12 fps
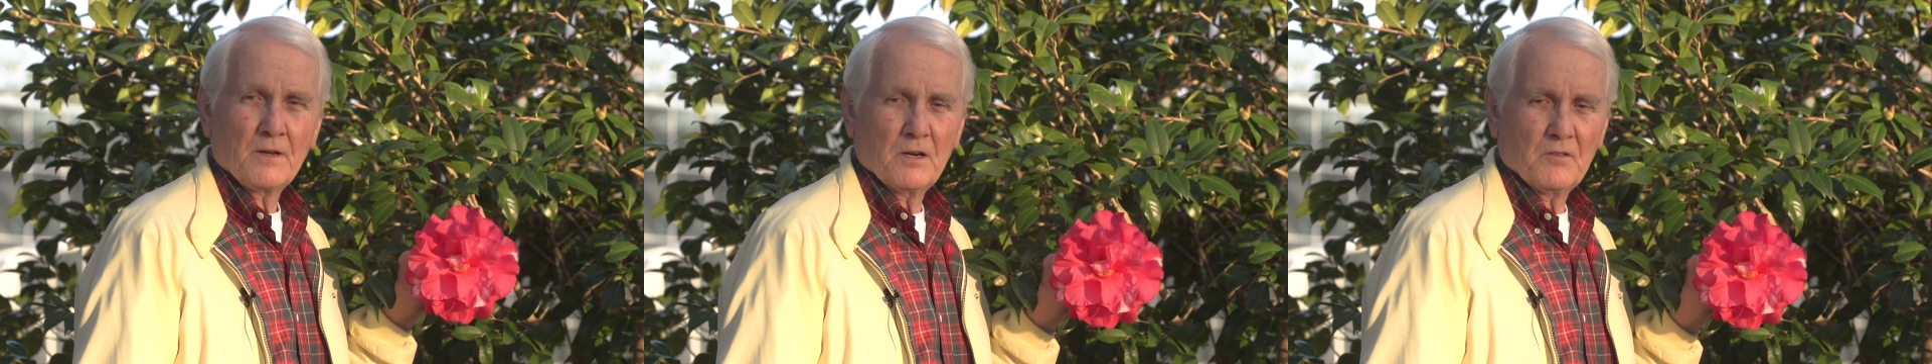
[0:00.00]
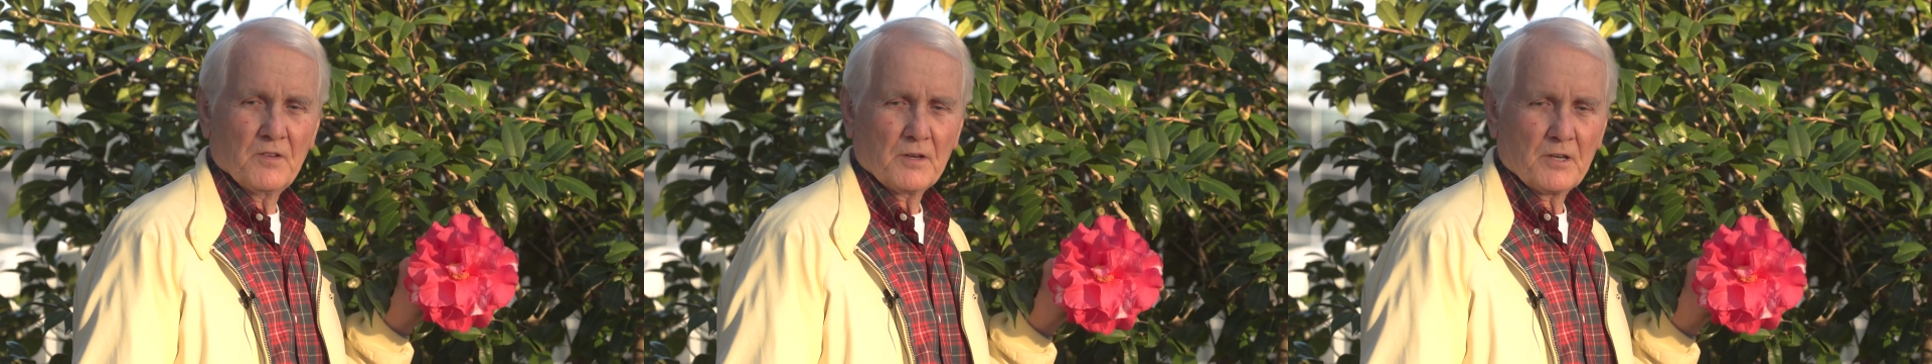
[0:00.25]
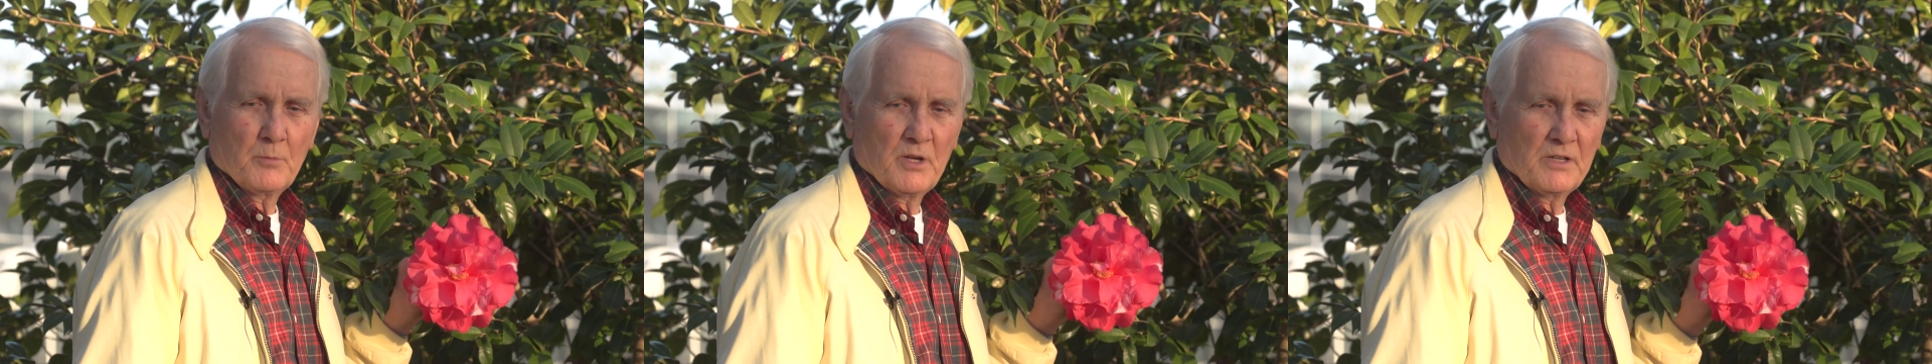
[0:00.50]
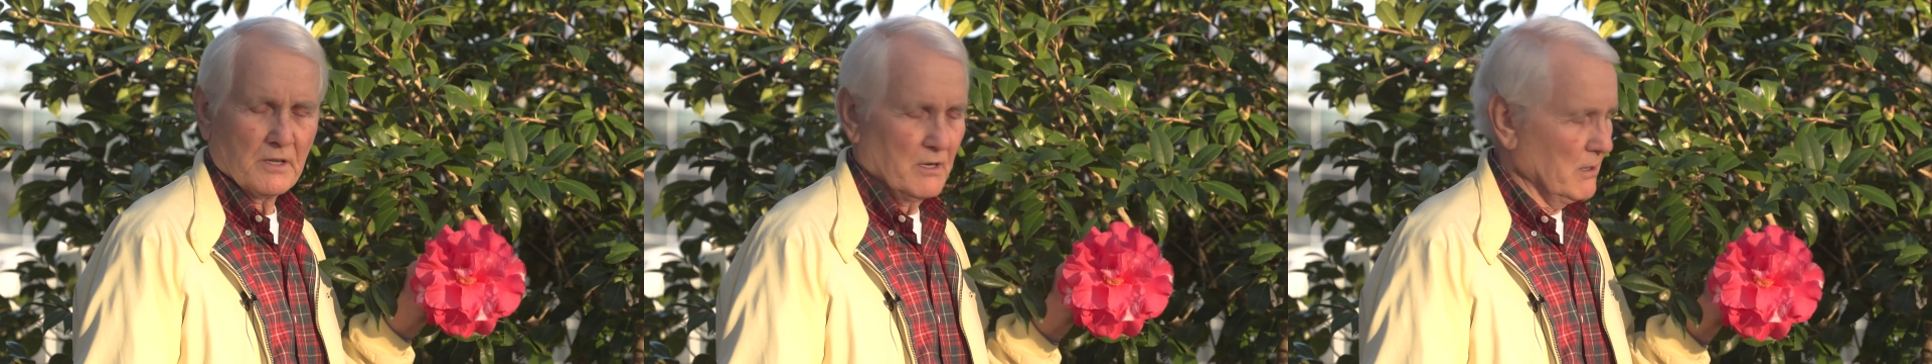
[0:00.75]
of the
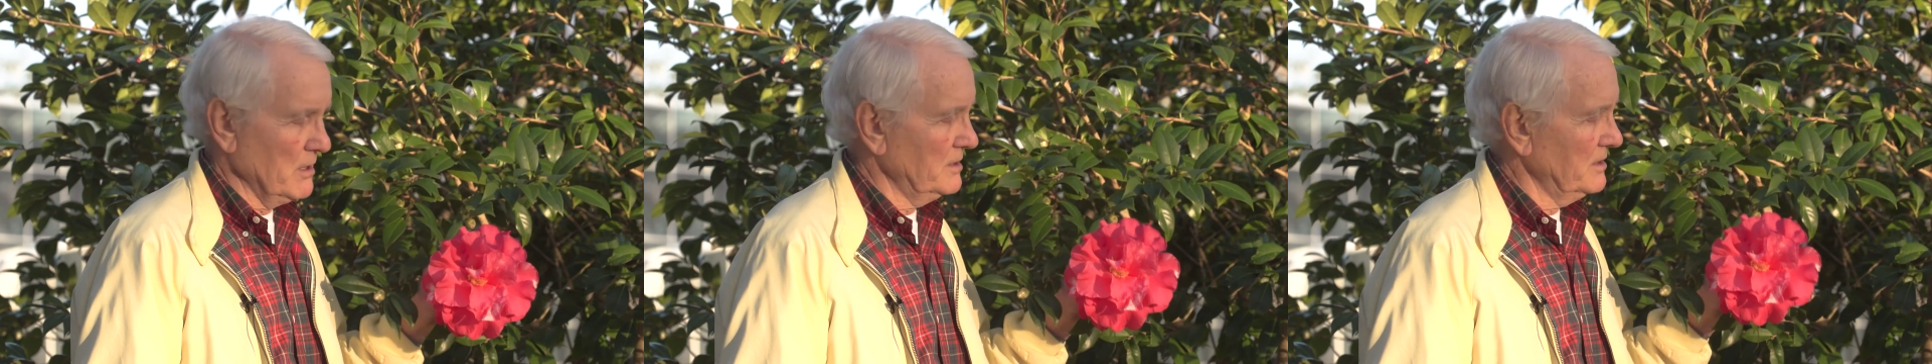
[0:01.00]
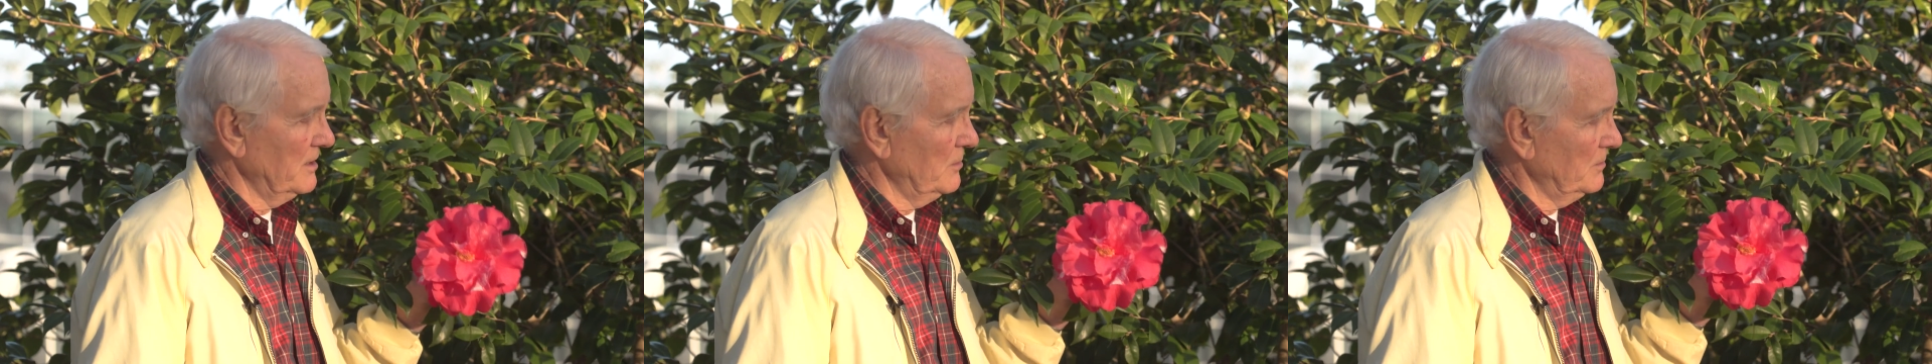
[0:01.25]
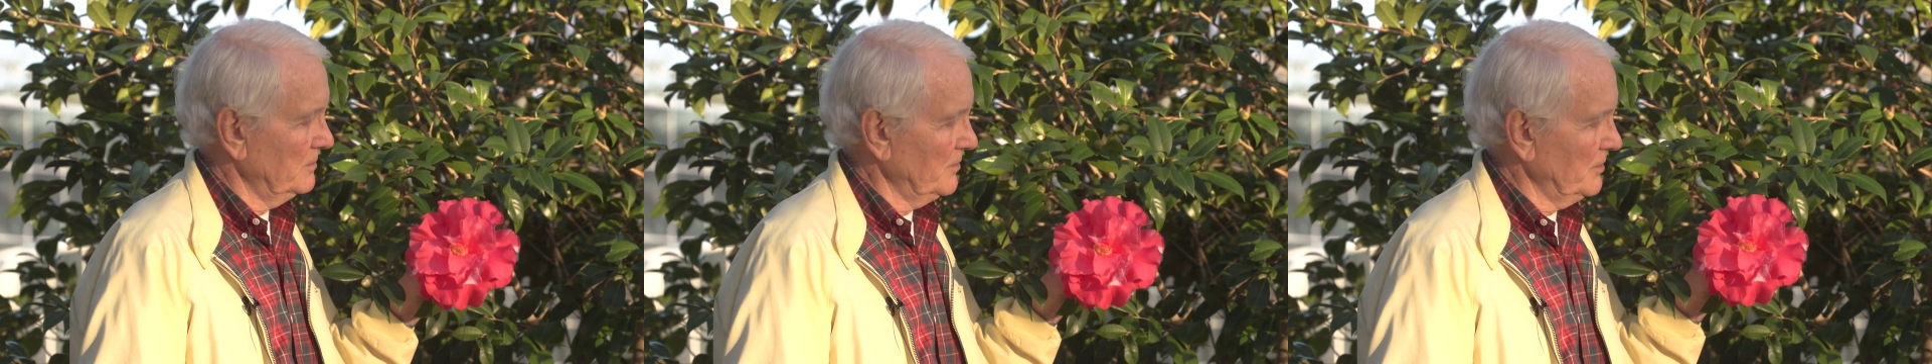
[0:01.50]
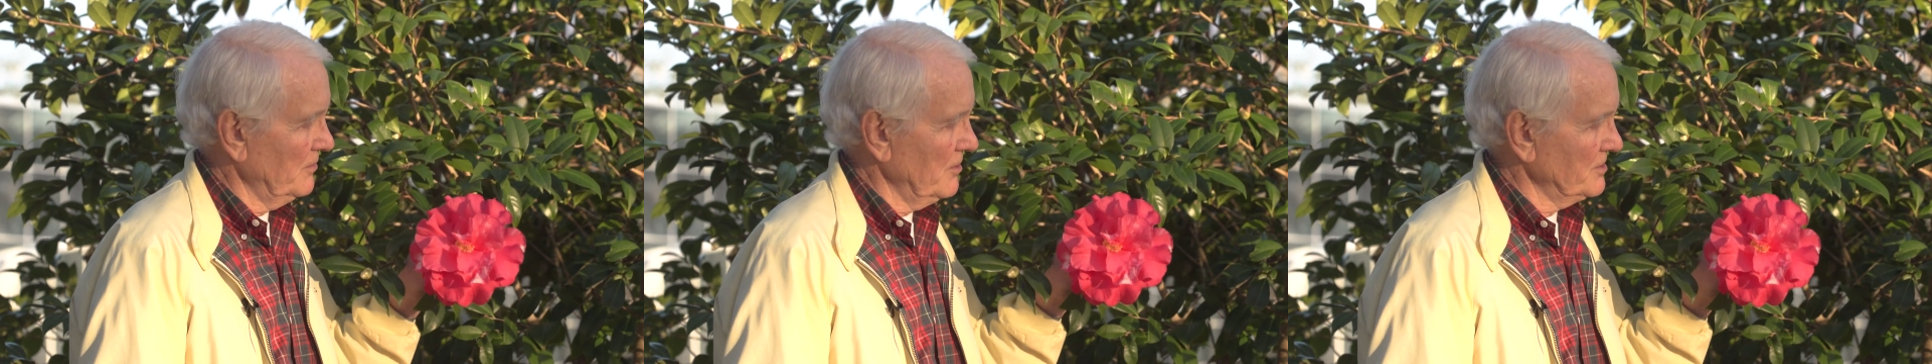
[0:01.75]
Camellia Garden at
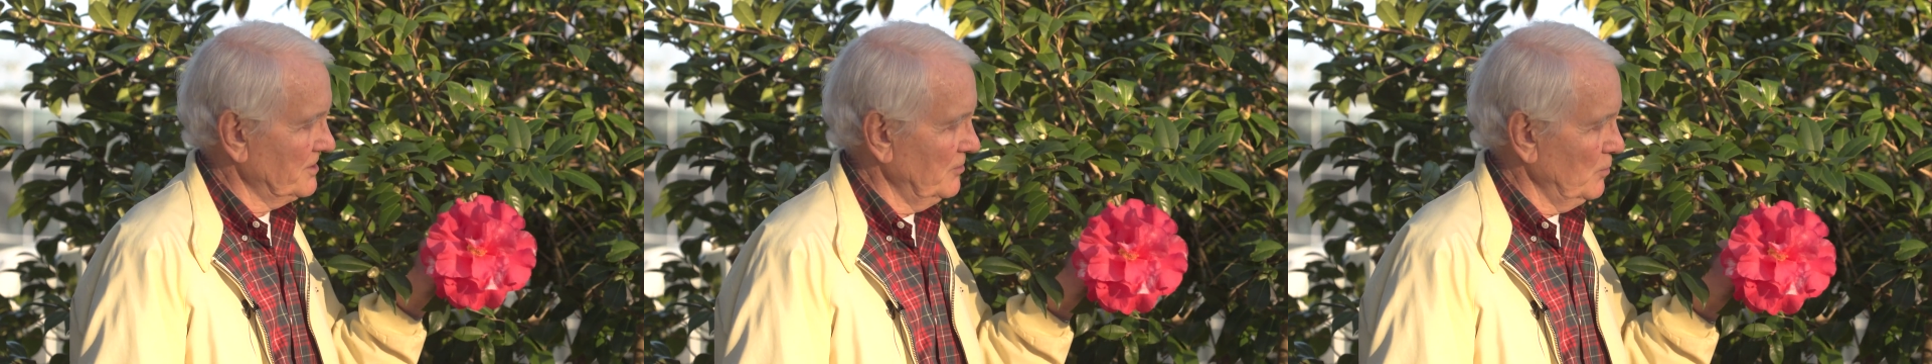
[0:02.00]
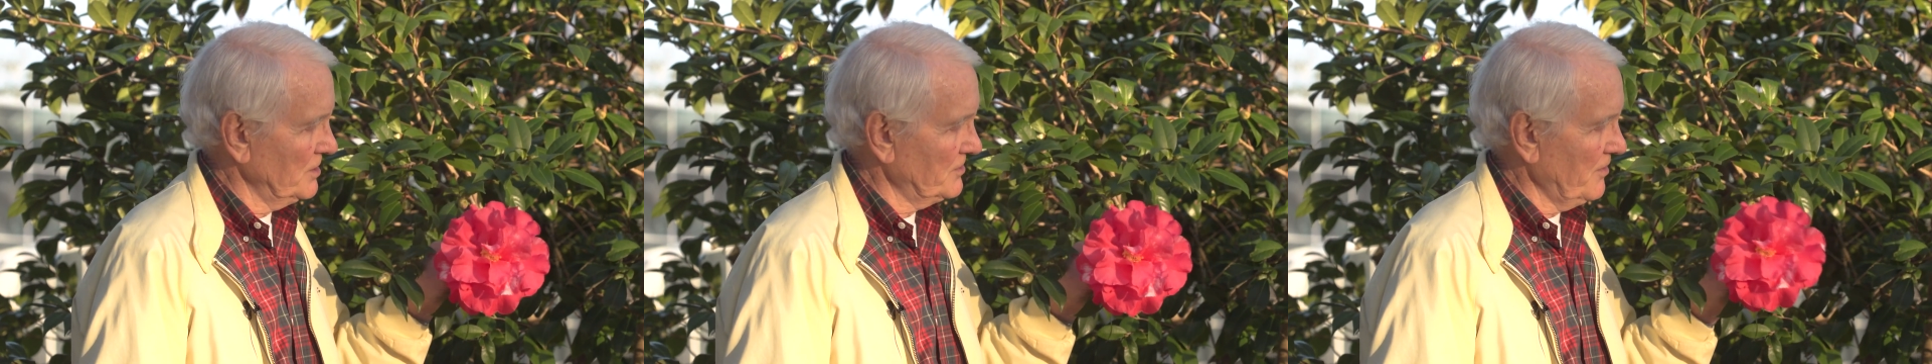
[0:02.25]
University of West